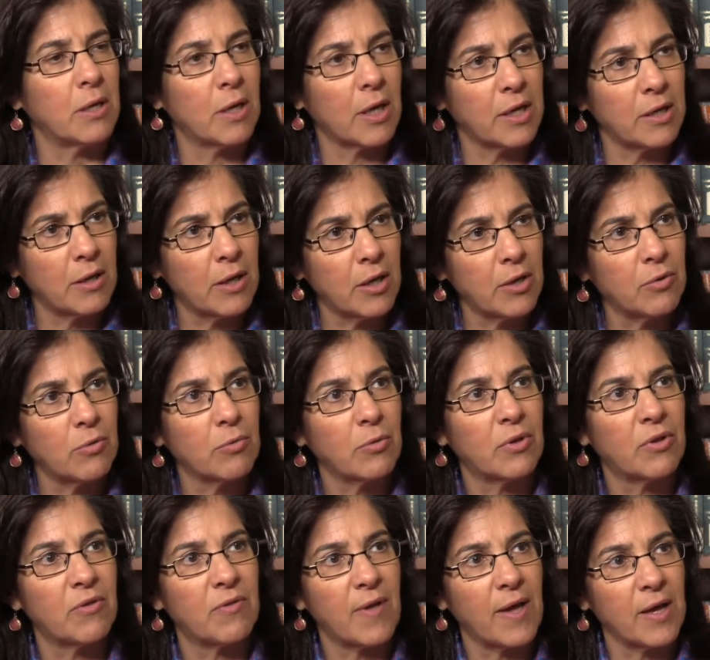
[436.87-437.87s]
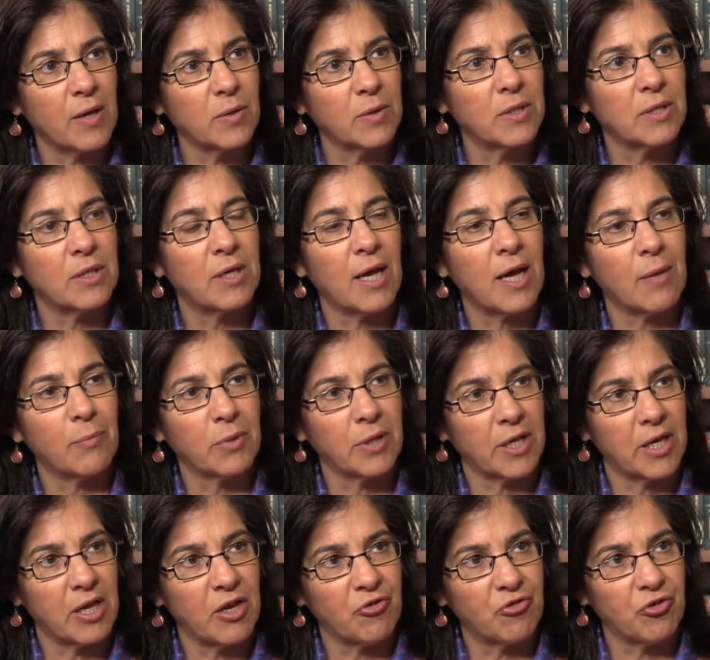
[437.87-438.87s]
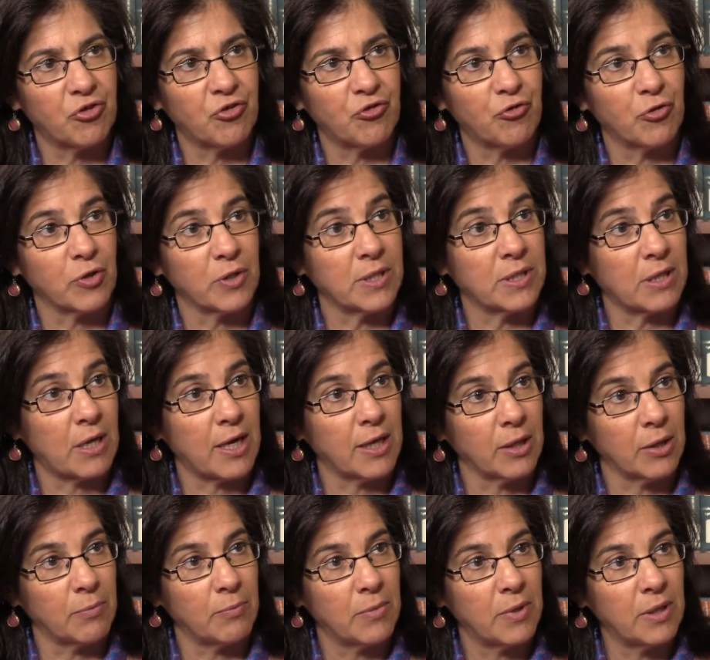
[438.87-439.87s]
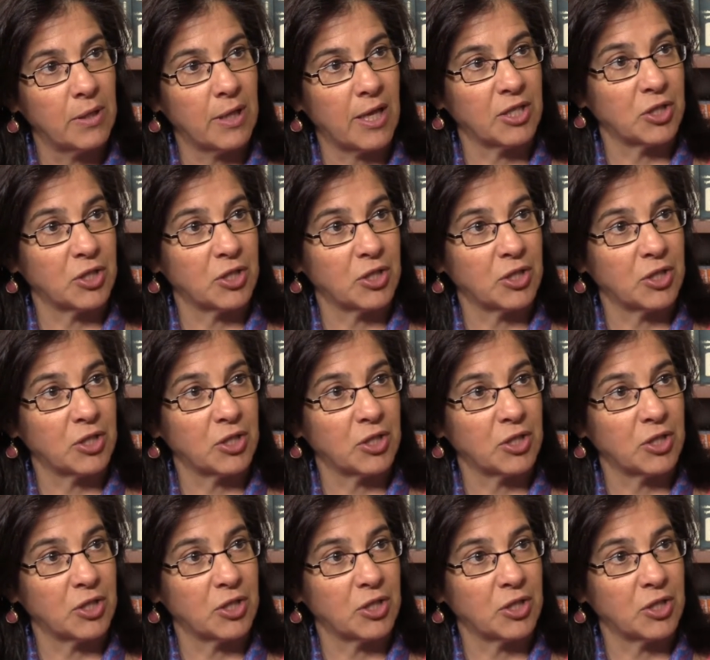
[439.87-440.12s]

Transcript: nine hundred thousand applications for asylum mm-hmm.